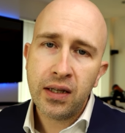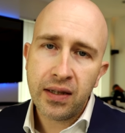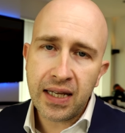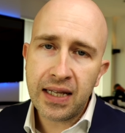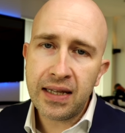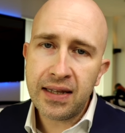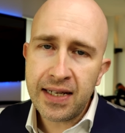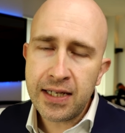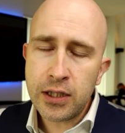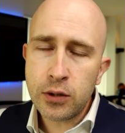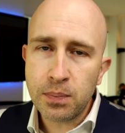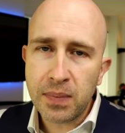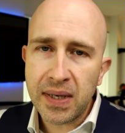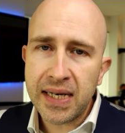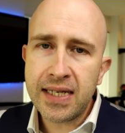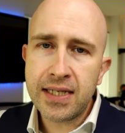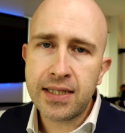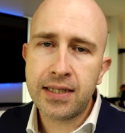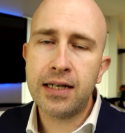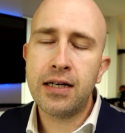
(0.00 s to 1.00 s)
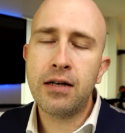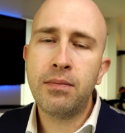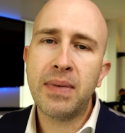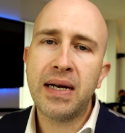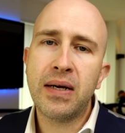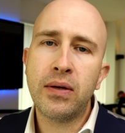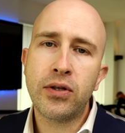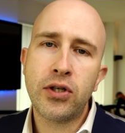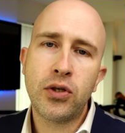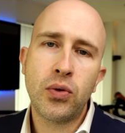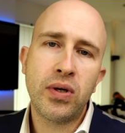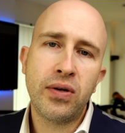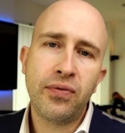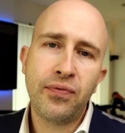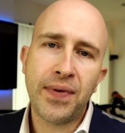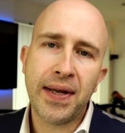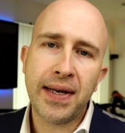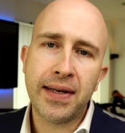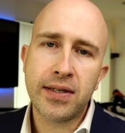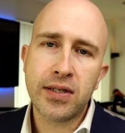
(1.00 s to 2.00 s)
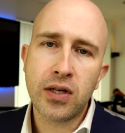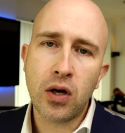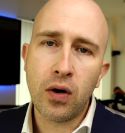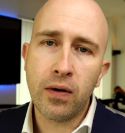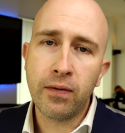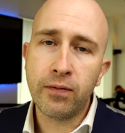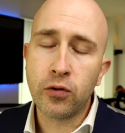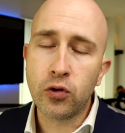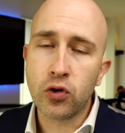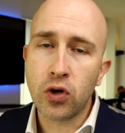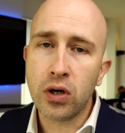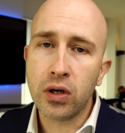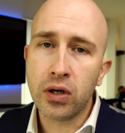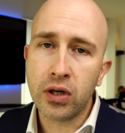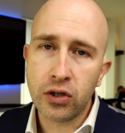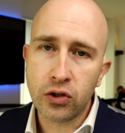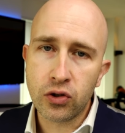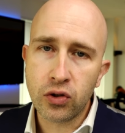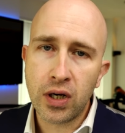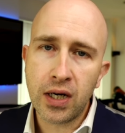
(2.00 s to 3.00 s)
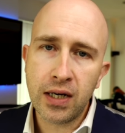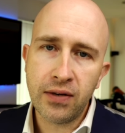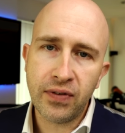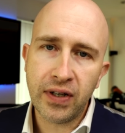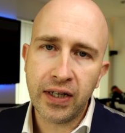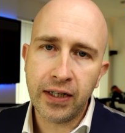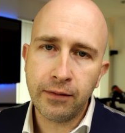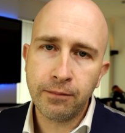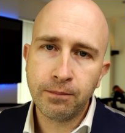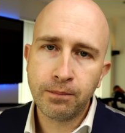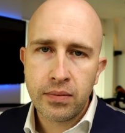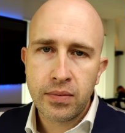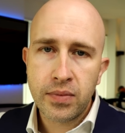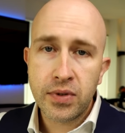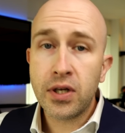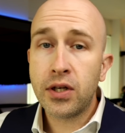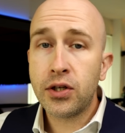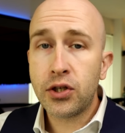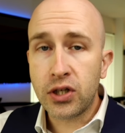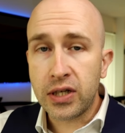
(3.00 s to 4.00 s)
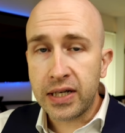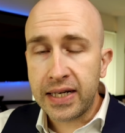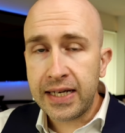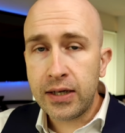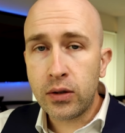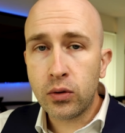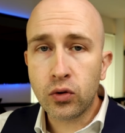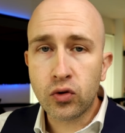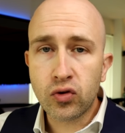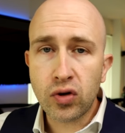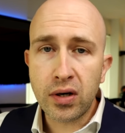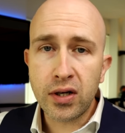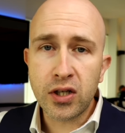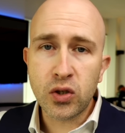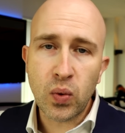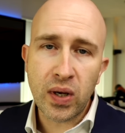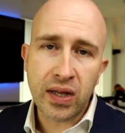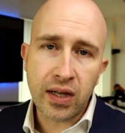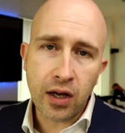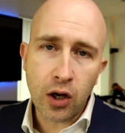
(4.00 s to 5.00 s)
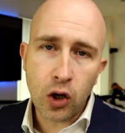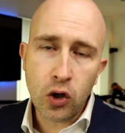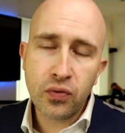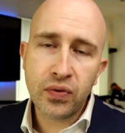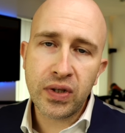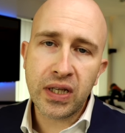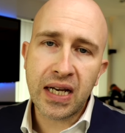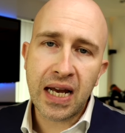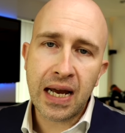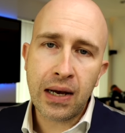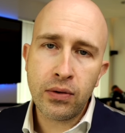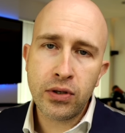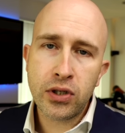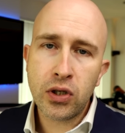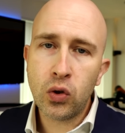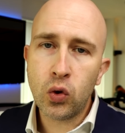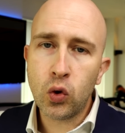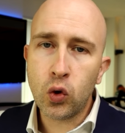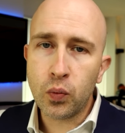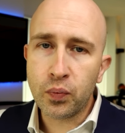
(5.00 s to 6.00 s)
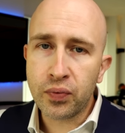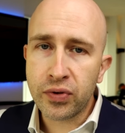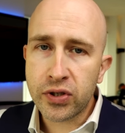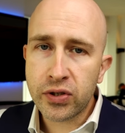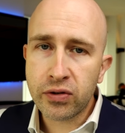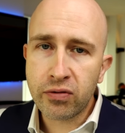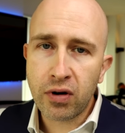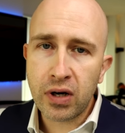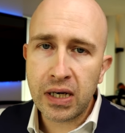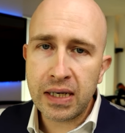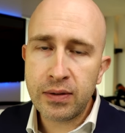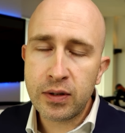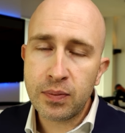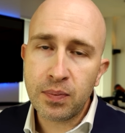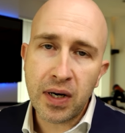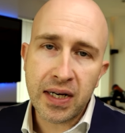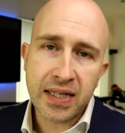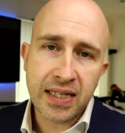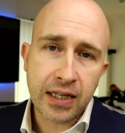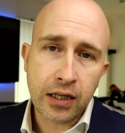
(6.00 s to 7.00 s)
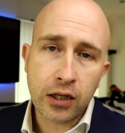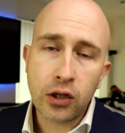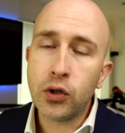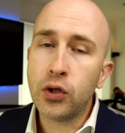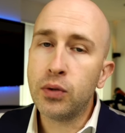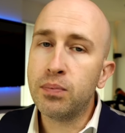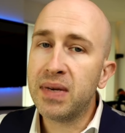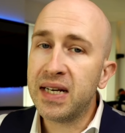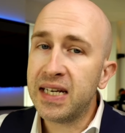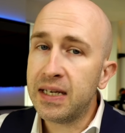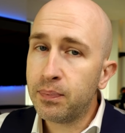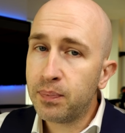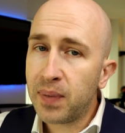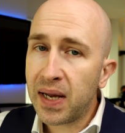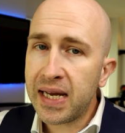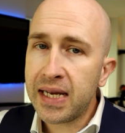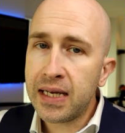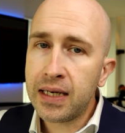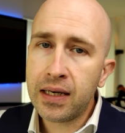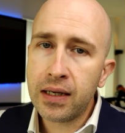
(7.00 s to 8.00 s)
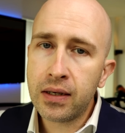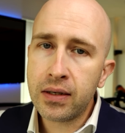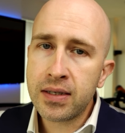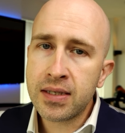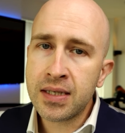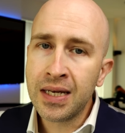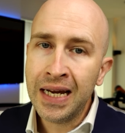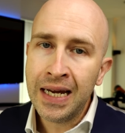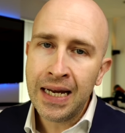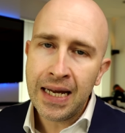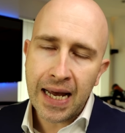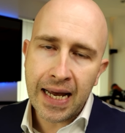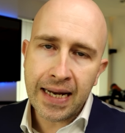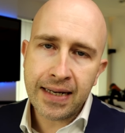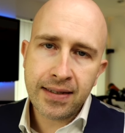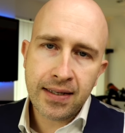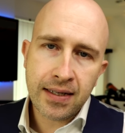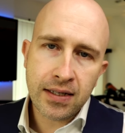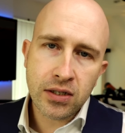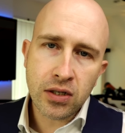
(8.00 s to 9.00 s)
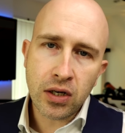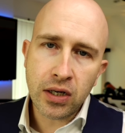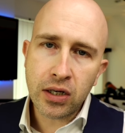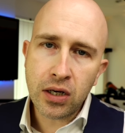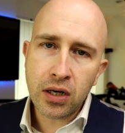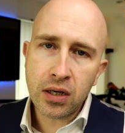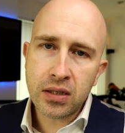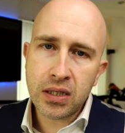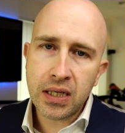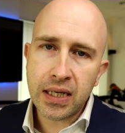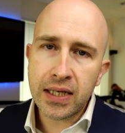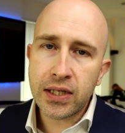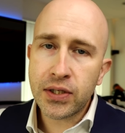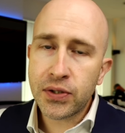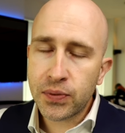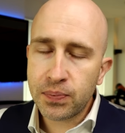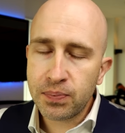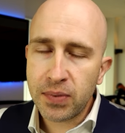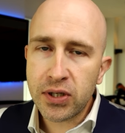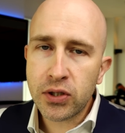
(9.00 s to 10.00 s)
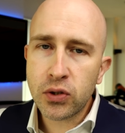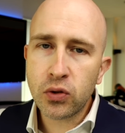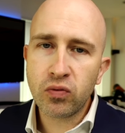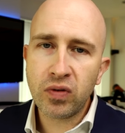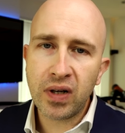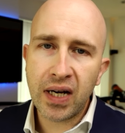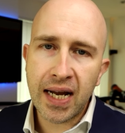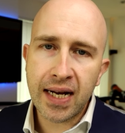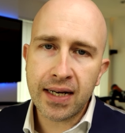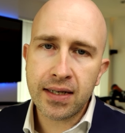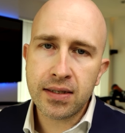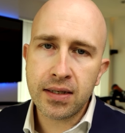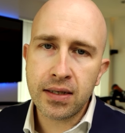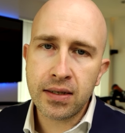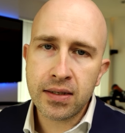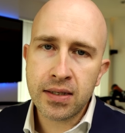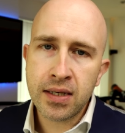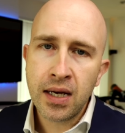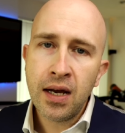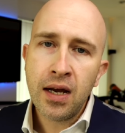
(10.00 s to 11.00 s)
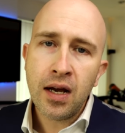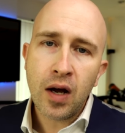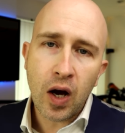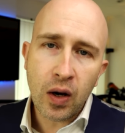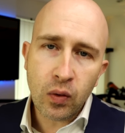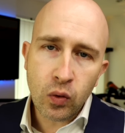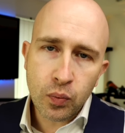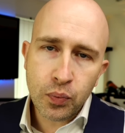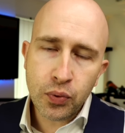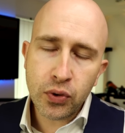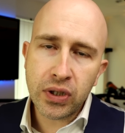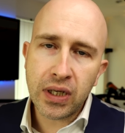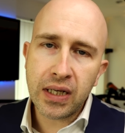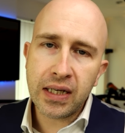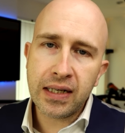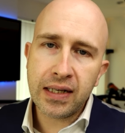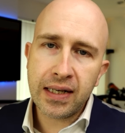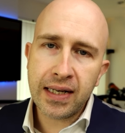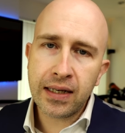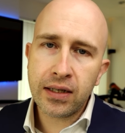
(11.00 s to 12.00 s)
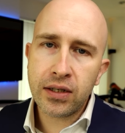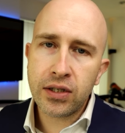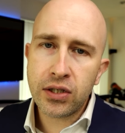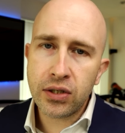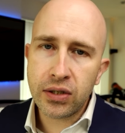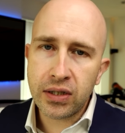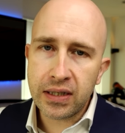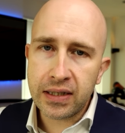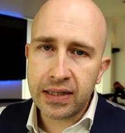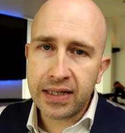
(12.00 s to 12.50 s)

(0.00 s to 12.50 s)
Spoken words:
then this may still amount to an offence of drug driving. Such legal drugs, whether over-the-counter or prescribed, might include many painkillers, antipsychotics, muscle relaxants. I will put a link to the